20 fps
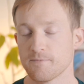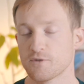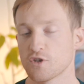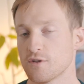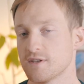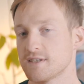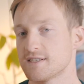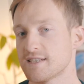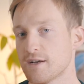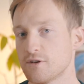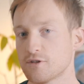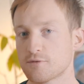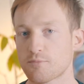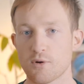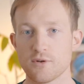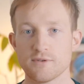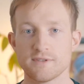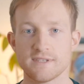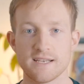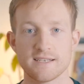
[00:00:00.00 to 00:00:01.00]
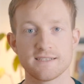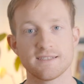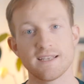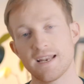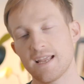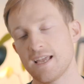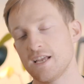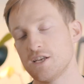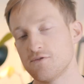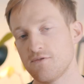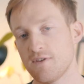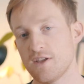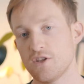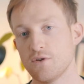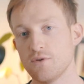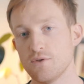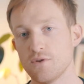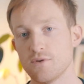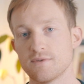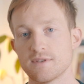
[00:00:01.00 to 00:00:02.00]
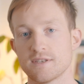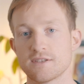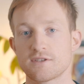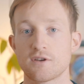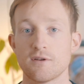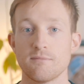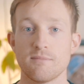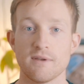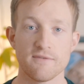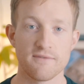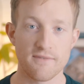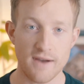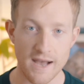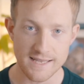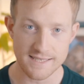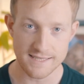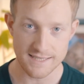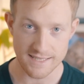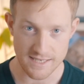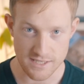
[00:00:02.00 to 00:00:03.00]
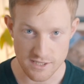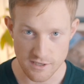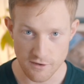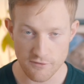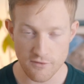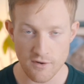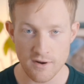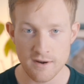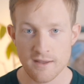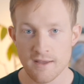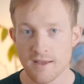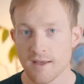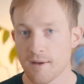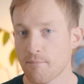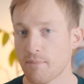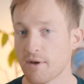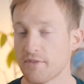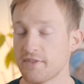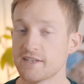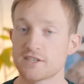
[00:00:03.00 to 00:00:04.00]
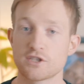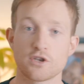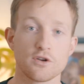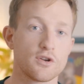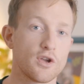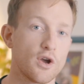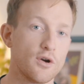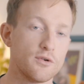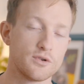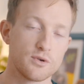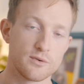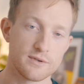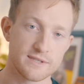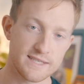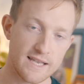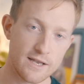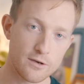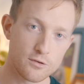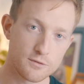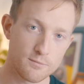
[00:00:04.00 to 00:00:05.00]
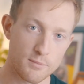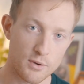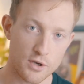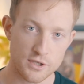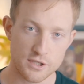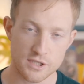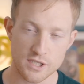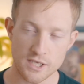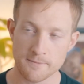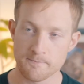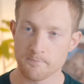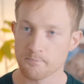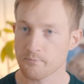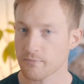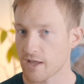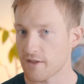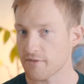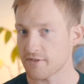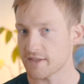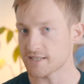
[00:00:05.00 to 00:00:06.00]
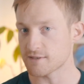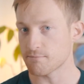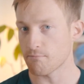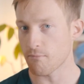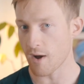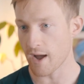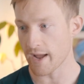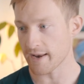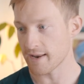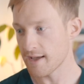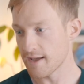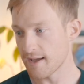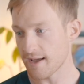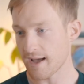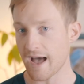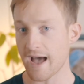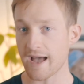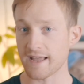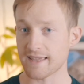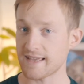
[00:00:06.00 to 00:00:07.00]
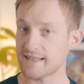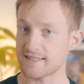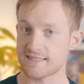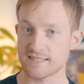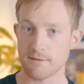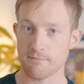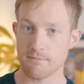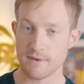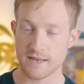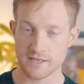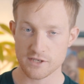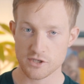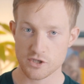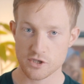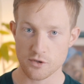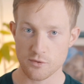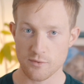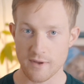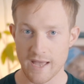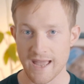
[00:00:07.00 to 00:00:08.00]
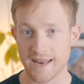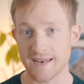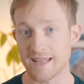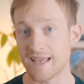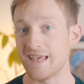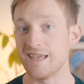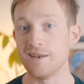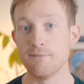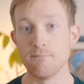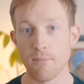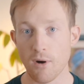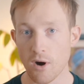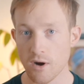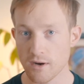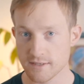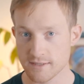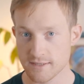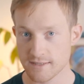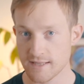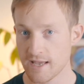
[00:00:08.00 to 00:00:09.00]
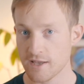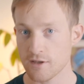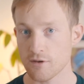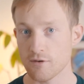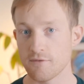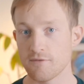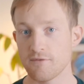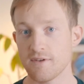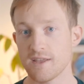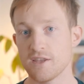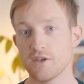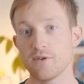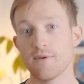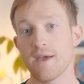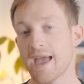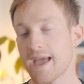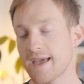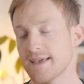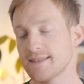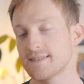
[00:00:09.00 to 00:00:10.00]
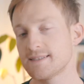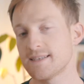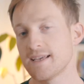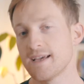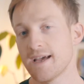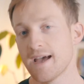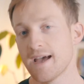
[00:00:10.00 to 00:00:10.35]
So the sales process that each venue uses could be vastly different, but this could go to a salesperson. This might get submitted to an inbox that your venue has.